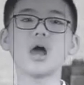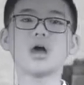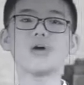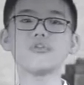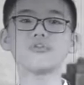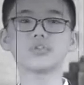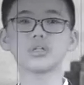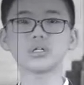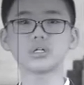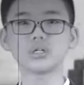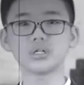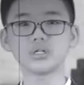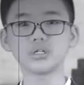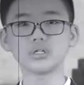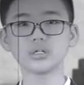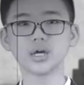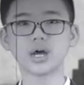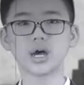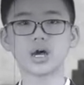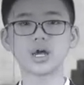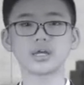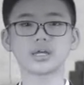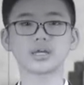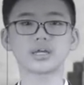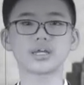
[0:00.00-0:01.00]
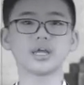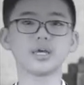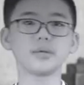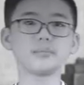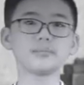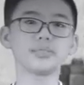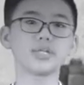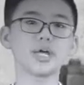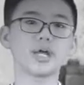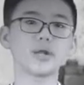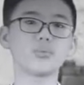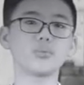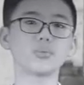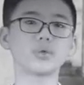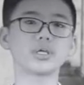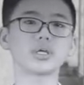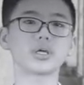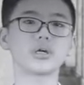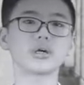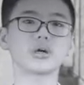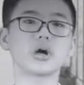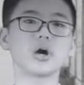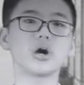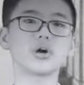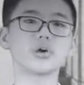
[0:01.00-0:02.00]
After I claimed that we
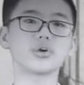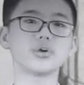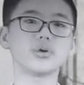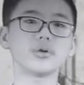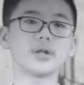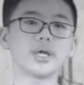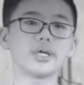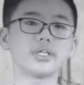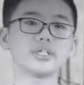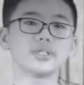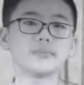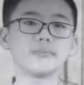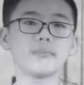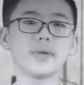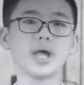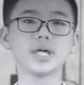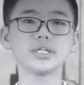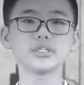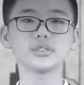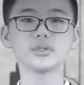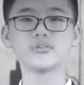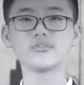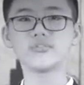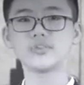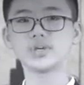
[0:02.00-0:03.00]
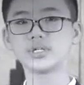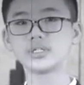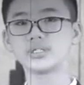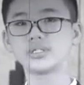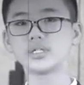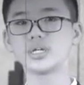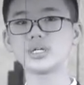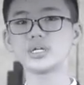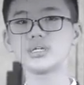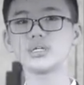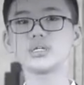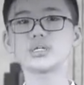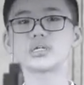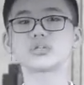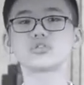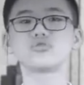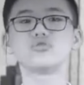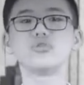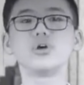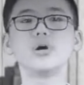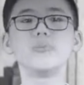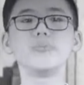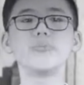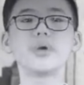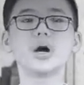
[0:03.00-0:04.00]
can calculate the mass of an
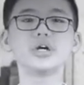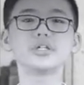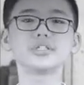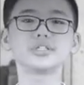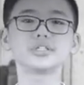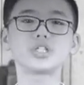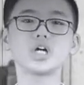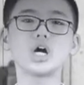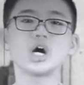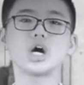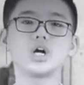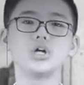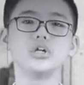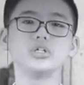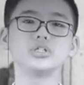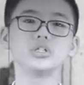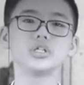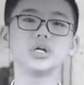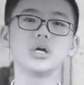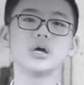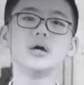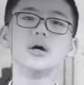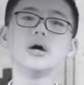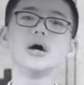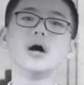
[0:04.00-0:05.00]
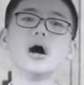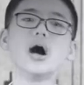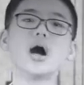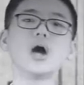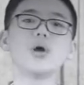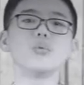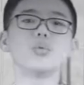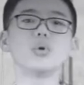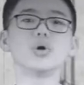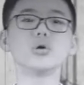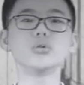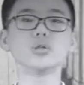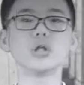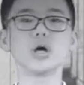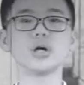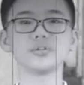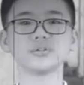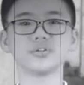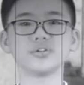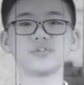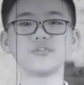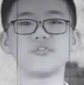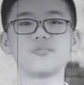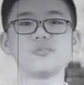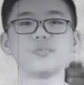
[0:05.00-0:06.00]
electron by its charge, I wrote
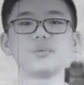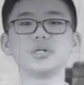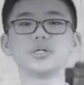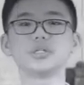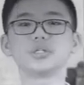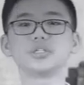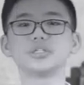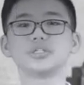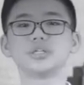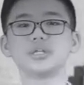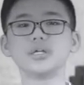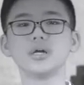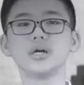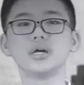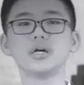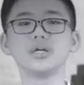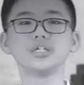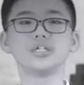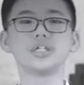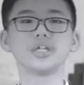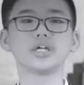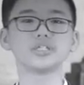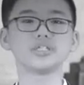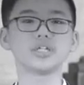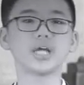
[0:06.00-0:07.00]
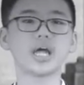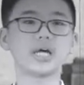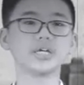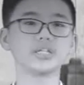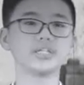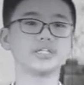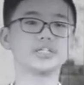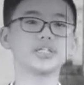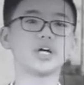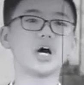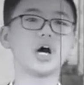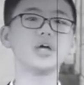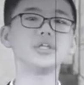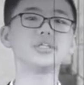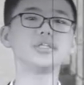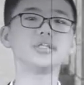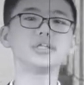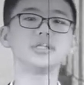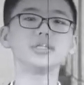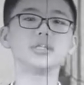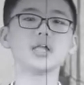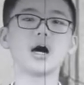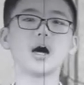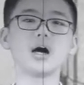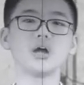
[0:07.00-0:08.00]
lots of books, such as Science
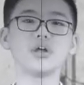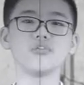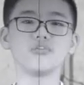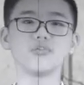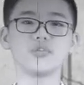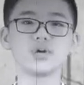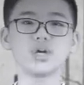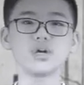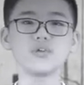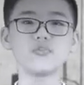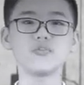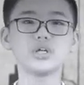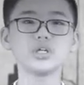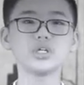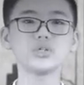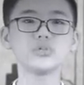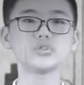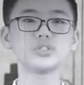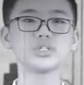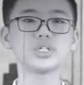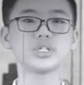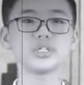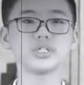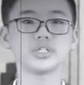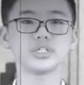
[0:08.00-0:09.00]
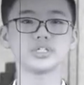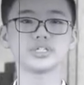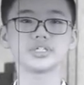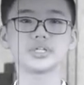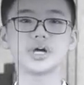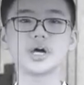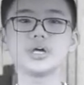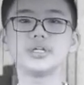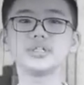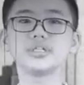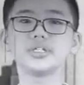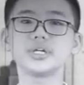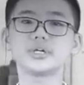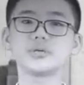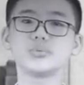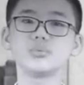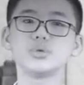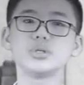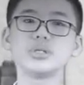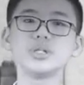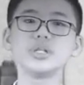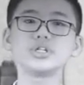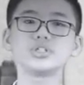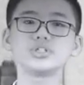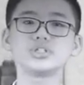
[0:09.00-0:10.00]
and Life, Evolution in Science and
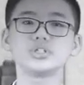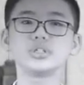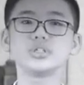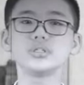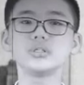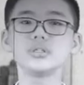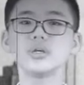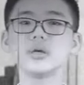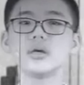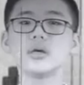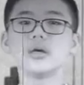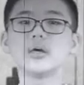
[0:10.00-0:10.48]
Religion,